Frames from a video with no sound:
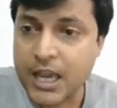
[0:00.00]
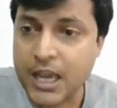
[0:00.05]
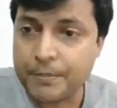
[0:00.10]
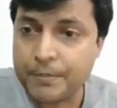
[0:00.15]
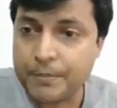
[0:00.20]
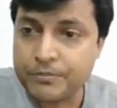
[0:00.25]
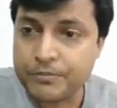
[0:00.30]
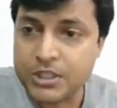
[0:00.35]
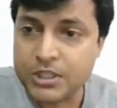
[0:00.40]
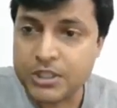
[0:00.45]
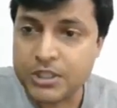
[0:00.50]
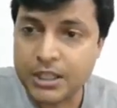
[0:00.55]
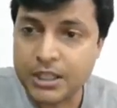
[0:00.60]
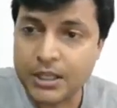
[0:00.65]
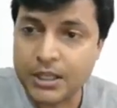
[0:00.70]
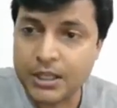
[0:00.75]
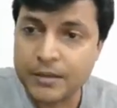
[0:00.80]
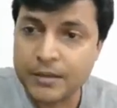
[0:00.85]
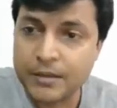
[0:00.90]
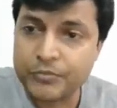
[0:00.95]
This
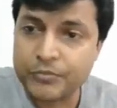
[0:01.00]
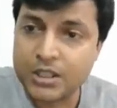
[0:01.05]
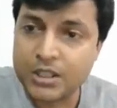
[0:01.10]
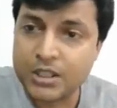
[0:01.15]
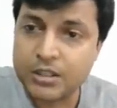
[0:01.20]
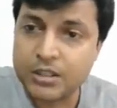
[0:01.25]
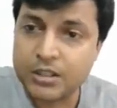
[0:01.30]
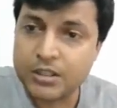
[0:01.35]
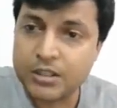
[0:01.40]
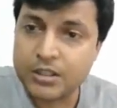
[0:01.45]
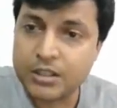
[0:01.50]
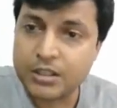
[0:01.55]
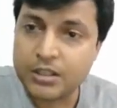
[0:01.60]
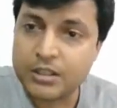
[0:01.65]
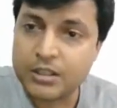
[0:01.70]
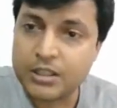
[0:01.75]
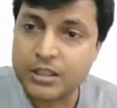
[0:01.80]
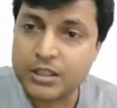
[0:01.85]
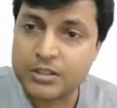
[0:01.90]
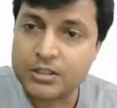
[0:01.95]
MMC
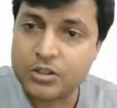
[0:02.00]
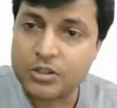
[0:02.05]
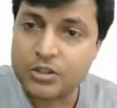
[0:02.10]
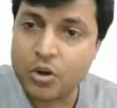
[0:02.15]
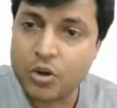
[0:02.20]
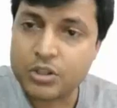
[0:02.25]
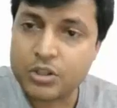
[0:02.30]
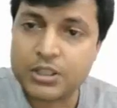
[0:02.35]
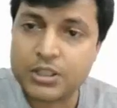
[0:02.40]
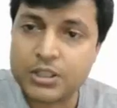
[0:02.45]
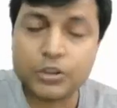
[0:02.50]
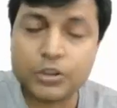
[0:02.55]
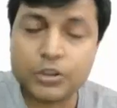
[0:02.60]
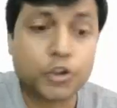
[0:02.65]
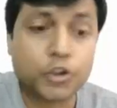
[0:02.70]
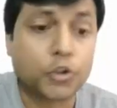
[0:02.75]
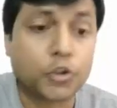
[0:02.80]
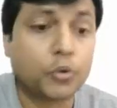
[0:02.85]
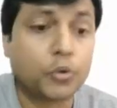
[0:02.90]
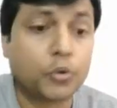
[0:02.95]
does
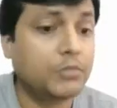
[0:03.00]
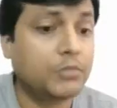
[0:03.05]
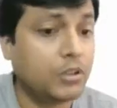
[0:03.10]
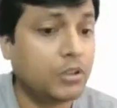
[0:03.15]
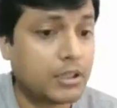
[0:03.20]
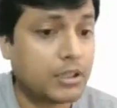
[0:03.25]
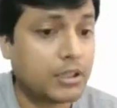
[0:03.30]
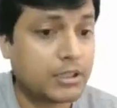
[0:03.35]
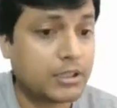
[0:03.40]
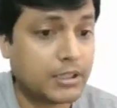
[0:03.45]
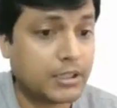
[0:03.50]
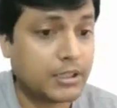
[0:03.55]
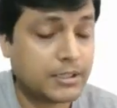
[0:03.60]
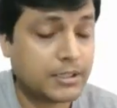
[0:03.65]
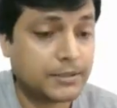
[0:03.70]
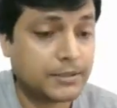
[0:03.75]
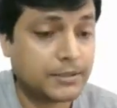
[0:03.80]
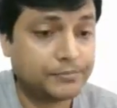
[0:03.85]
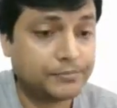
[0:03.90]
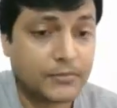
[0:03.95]
not show
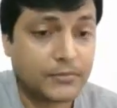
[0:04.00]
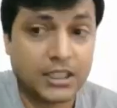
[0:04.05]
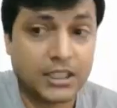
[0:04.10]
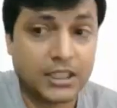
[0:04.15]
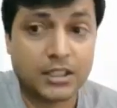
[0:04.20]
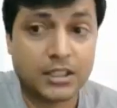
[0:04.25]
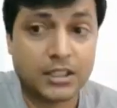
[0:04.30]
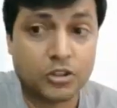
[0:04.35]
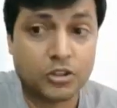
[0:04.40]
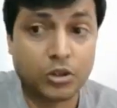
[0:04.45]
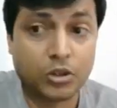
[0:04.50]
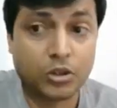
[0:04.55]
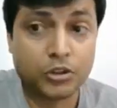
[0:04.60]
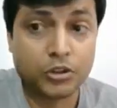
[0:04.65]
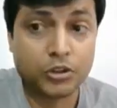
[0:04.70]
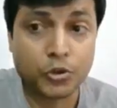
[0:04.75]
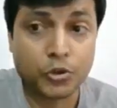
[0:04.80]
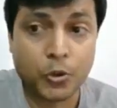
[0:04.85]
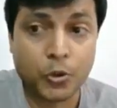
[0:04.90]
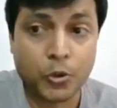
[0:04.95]
meiosis.
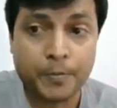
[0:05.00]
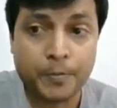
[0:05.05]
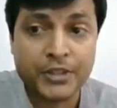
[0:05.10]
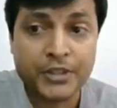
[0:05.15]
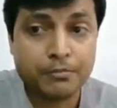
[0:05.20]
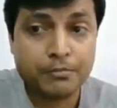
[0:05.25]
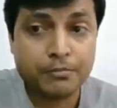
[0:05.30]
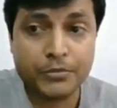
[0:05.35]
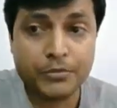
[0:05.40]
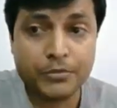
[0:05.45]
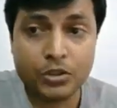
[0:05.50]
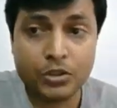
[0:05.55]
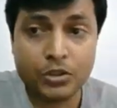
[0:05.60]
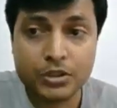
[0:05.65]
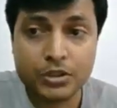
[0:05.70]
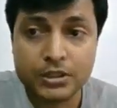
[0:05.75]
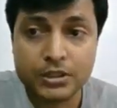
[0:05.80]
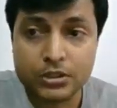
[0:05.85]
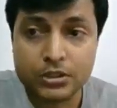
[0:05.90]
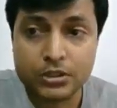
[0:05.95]
It does not show
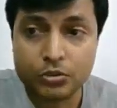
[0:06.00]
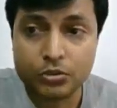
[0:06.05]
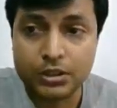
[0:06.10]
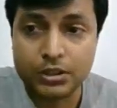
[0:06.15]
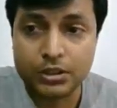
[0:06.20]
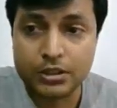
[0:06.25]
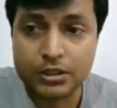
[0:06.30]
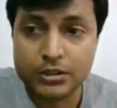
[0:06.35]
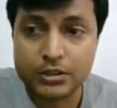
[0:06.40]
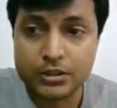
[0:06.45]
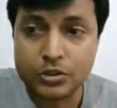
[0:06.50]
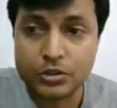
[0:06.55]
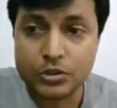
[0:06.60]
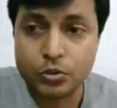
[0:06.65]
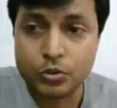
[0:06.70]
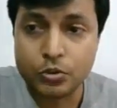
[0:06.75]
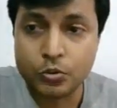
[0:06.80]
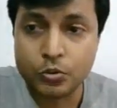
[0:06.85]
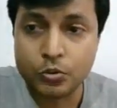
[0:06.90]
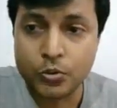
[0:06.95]
meiosis. So
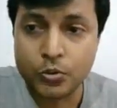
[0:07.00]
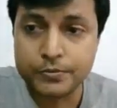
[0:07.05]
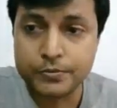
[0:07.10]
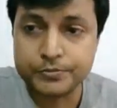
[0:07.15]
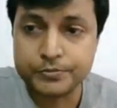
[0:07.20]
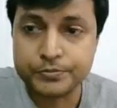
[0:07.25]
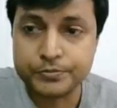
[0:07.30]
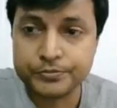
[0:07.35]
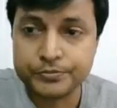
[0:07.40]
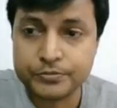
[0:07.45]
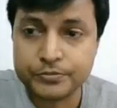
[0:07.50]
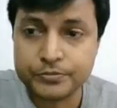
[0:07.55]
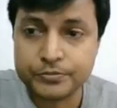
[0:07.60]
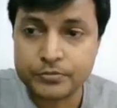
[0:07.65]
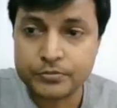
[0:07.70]
there is no